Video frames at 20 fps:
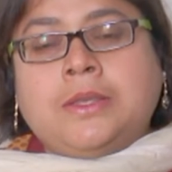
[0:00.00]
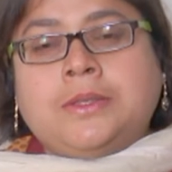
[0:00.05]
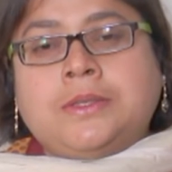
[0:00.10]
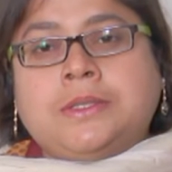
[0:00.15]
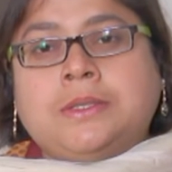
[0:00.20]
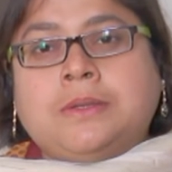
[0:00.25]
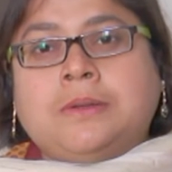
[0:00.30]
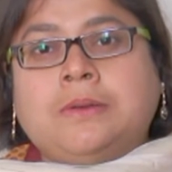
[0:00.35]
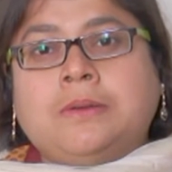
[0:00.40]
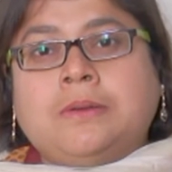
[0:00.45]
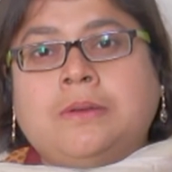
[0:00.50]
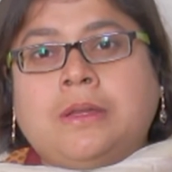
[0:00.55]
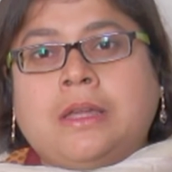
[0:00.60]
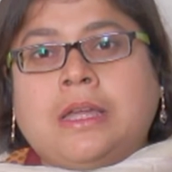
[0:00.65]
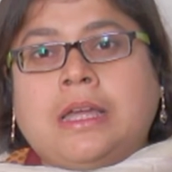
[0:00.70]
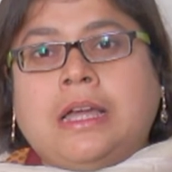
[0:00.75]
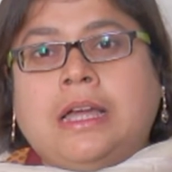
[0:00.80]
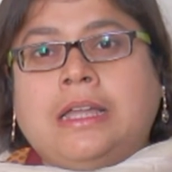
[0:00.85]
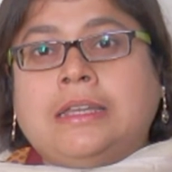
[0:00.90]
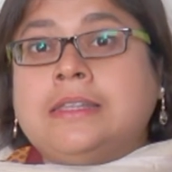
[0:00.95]
So,
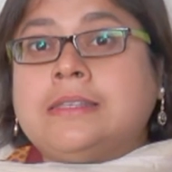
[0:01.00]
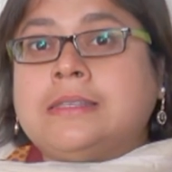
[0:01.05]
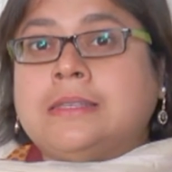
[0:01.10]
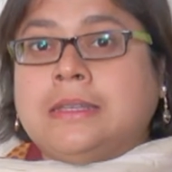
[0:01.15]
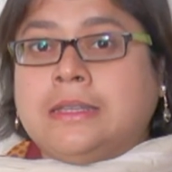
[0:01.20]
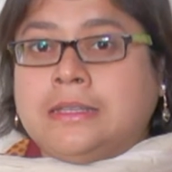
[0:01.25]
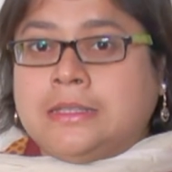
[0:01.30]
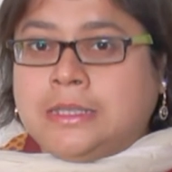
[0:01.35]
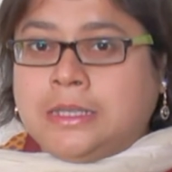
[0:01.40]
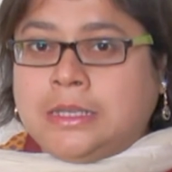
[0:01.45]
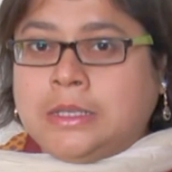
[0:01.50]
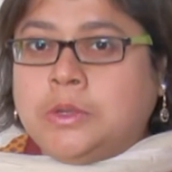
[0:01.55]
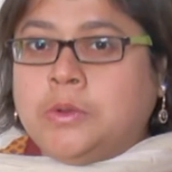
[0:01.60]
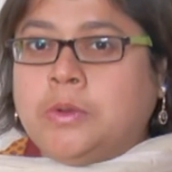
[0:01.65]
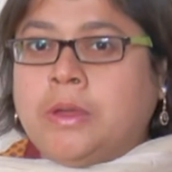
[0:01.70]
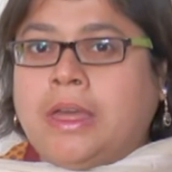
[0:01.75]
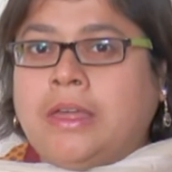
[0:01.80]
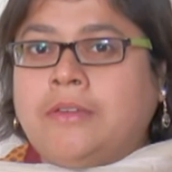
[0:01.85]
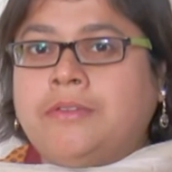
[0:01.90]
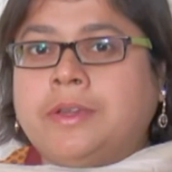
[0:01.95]
unless and until
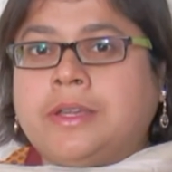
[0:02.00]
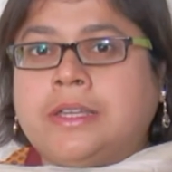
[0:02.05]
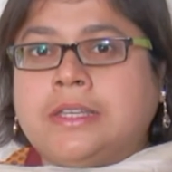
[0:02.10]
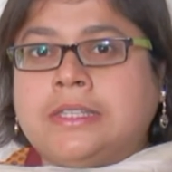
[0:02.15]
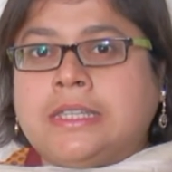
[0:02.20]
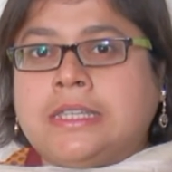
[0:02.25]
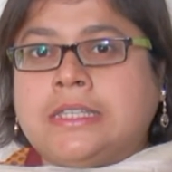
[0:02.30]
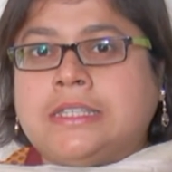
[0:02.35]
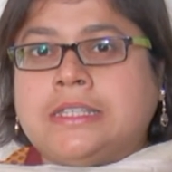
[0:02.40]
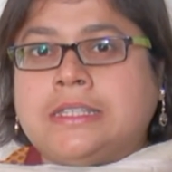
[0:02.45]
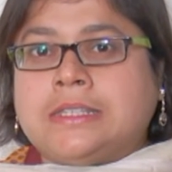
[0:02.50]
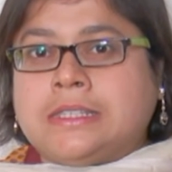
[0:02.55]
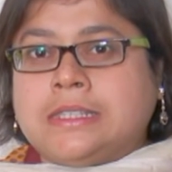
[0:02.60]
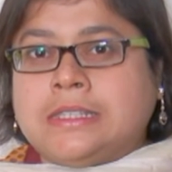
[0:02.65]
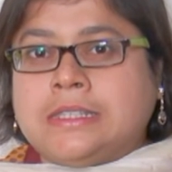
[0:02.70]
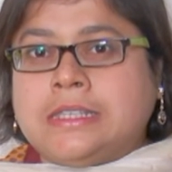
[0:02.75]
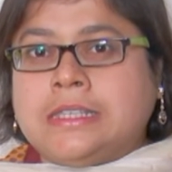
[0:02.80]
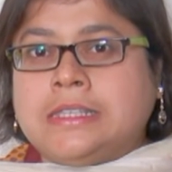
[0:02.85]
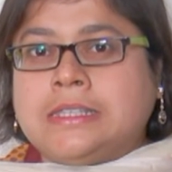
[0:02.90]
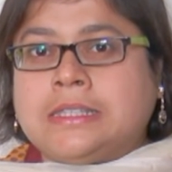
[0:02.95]
you have a contagious
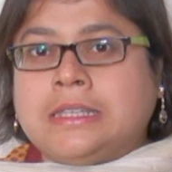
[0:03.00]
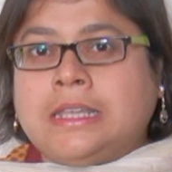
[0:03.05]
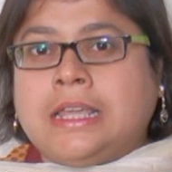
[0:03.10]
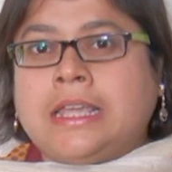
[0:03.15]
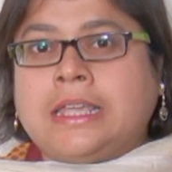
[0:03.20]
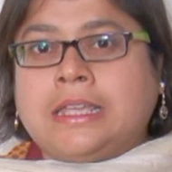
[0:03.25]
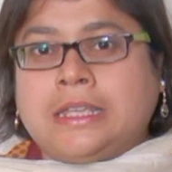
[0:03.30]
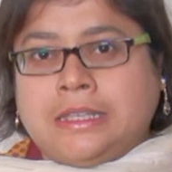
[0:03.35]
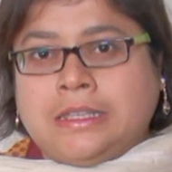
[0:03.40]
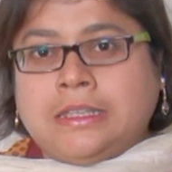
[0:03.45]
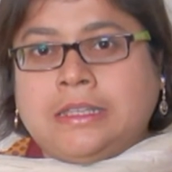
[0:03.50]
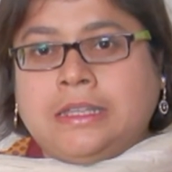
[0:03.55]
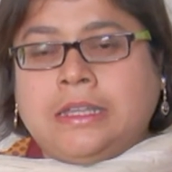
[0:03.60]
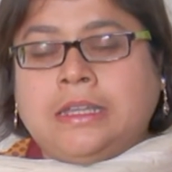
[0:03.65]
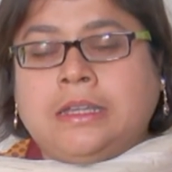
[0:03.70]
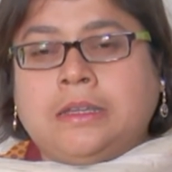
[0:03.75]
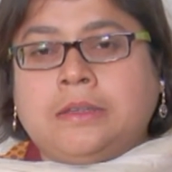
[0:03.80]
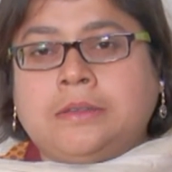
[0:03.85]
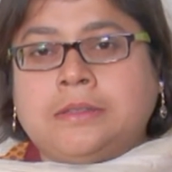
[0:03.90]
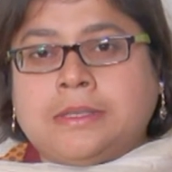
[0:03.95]
disease like
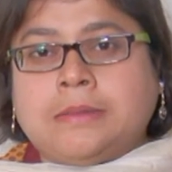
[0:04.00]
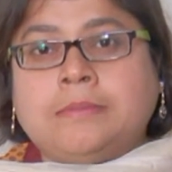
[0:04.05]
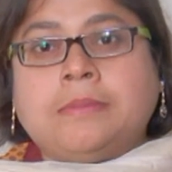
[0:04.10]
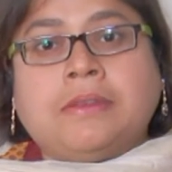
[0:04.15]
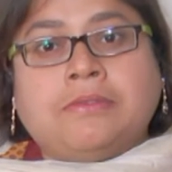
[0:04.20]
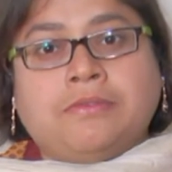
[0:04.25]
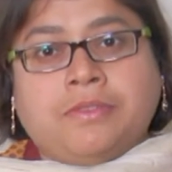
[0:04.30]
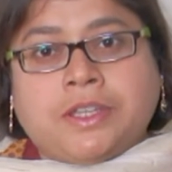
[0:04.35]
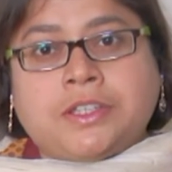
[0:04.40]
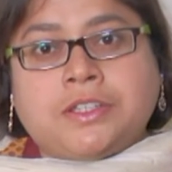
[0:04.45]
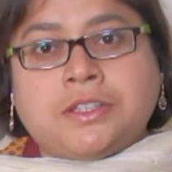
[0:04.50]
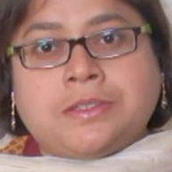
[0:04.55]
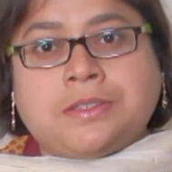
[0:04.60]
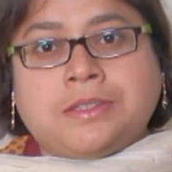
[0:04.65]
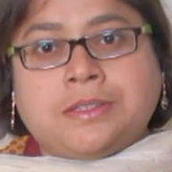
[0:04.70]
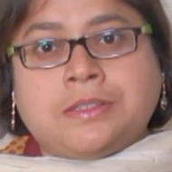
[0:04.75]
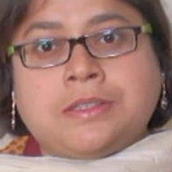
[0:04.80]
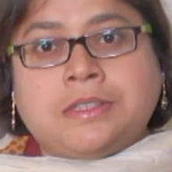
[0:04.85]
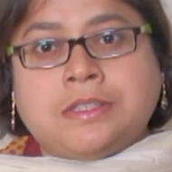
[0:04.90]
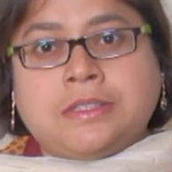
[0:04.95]
some infectious
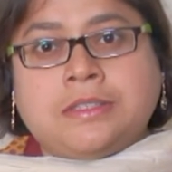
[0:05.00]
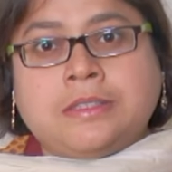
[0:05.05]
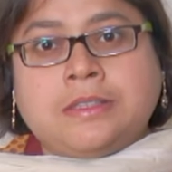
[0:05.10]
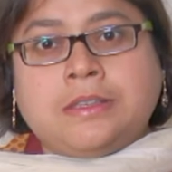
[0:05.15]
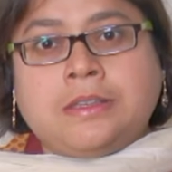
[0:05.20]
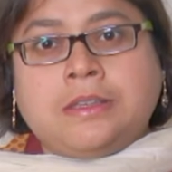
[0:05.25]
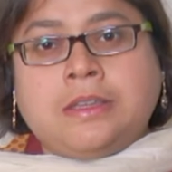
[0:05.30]
disease.